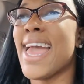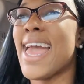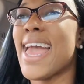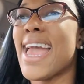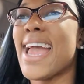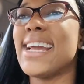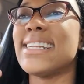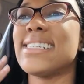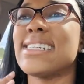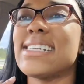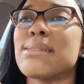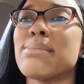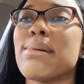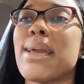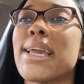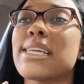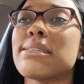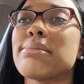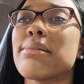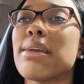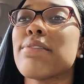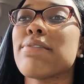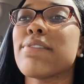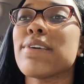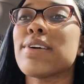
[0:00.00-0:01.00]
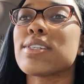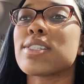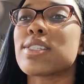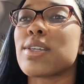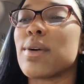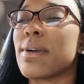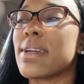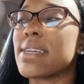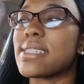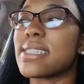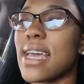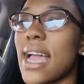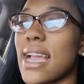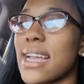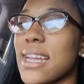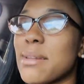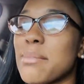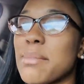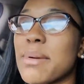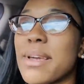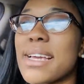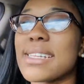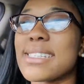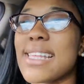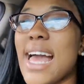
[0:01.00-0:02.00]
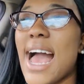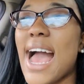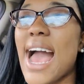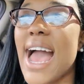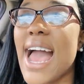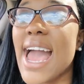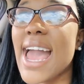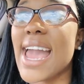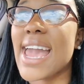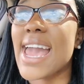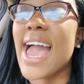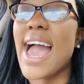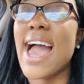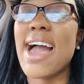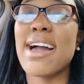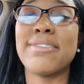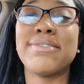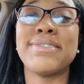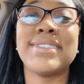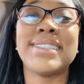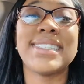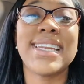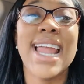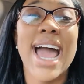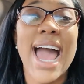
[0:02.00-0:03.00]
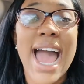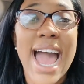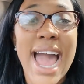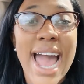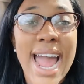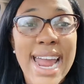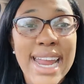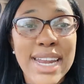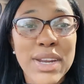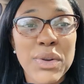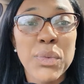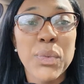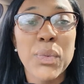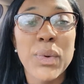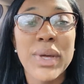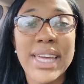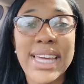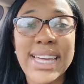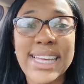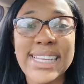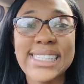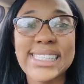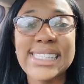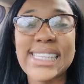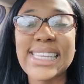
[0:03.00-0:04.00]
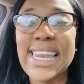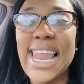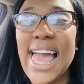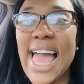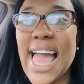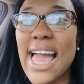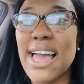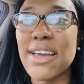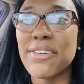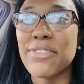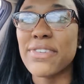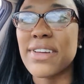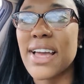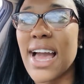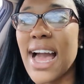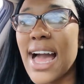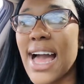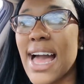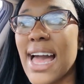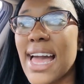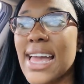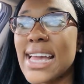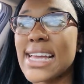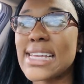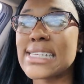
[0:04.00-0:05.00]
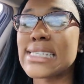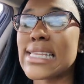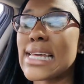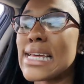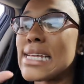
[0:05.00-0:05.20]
It just makes me feel so excited. Because I have 9 weeks left, guys,